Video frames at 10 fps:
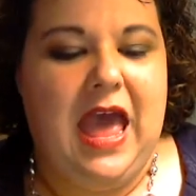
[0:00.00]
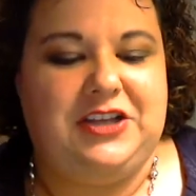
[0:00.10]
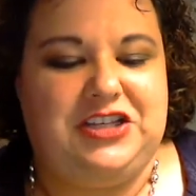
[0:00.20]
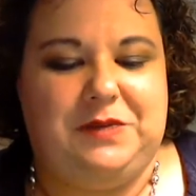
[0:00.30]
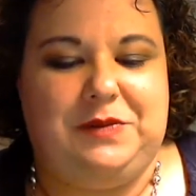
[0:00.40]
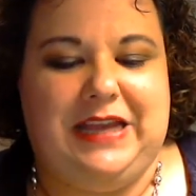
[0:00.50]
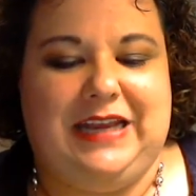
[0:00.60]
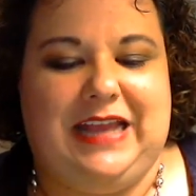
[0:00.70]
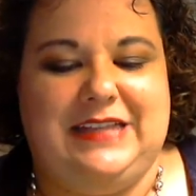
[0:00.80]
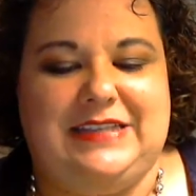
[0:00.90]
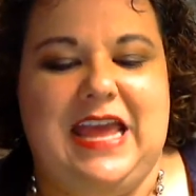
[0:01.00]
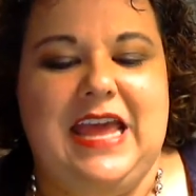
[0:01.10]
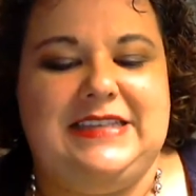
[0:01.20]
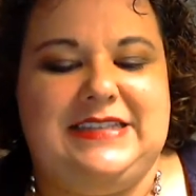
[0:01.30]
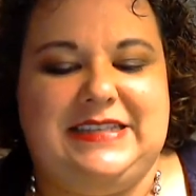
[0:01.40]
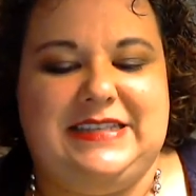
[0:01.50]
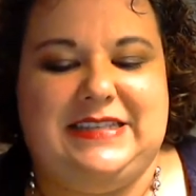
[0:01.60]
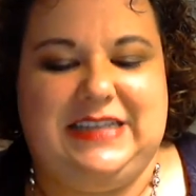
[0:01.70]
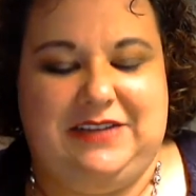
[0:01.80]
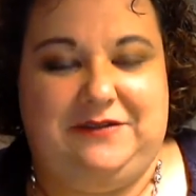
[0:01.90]
And she played against
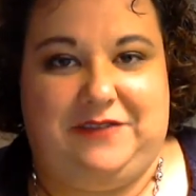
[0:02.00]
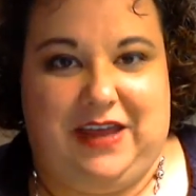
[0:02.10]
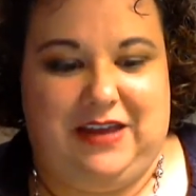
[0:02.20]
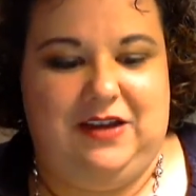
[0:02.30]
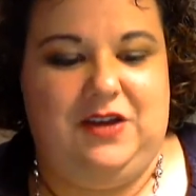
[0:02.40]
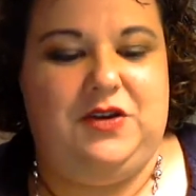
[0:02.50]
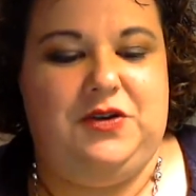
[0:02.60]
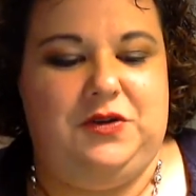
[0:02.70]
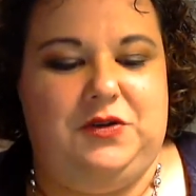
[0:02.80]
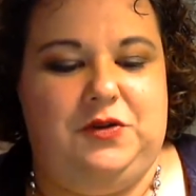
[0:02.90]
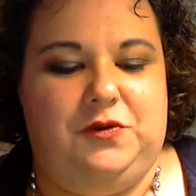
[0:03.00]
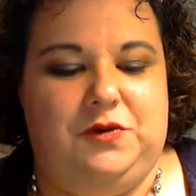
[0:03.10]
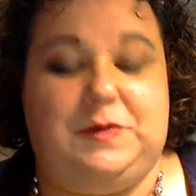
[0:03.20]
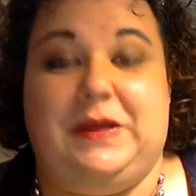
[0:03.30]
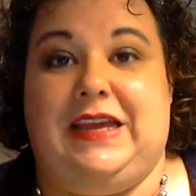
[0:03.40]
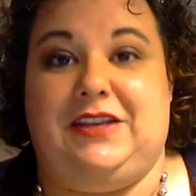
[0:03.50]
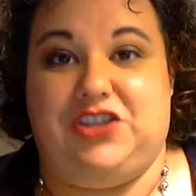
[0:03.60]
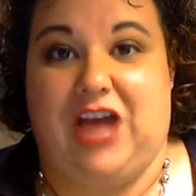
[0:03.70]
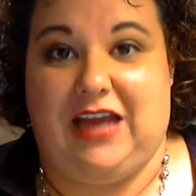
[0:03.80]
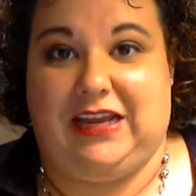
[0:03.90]
Steven, who was playing
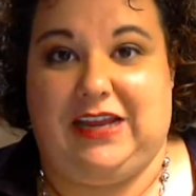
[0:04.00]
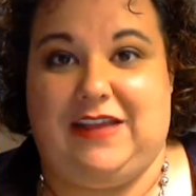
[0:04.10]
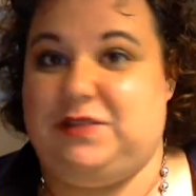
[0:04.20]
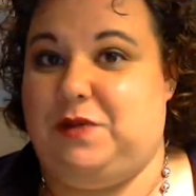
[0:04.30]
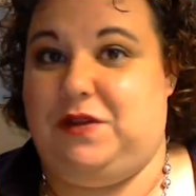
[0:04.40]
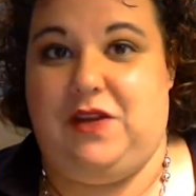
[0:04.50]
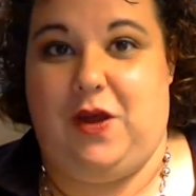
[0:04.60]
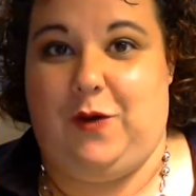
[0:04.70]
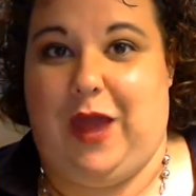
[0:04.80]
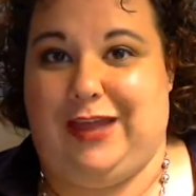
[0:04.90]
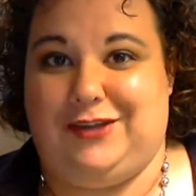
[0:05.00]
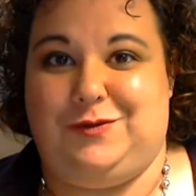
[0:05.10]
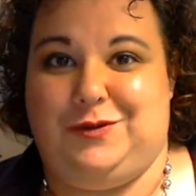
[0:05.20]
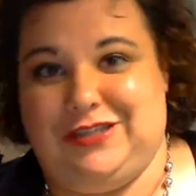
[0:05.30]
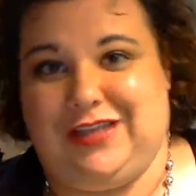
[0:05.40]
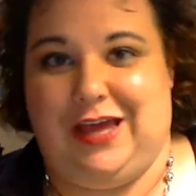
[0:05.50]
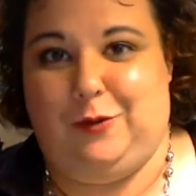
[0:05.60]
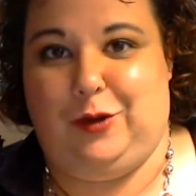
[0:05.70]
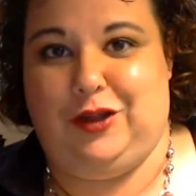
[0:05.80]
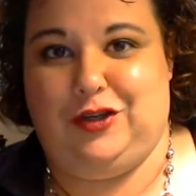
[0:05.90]
Jonny. That's with no H, which is kind
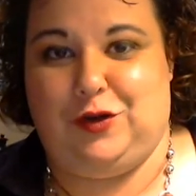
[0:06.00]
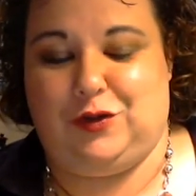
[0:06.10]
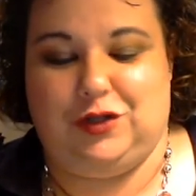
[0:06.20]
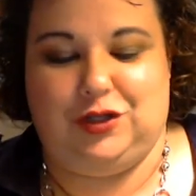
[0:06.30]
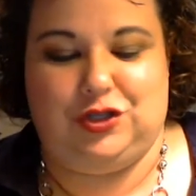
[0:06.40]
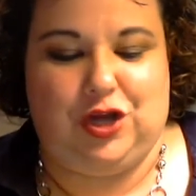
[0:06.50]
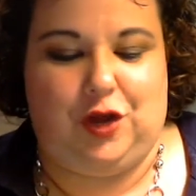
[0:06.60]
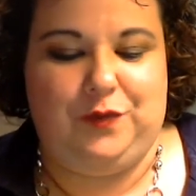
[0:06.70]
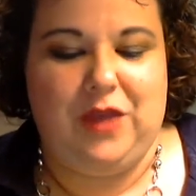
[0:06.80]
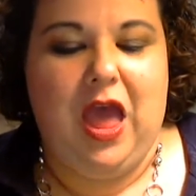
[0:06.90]
of one of the jokes in the show.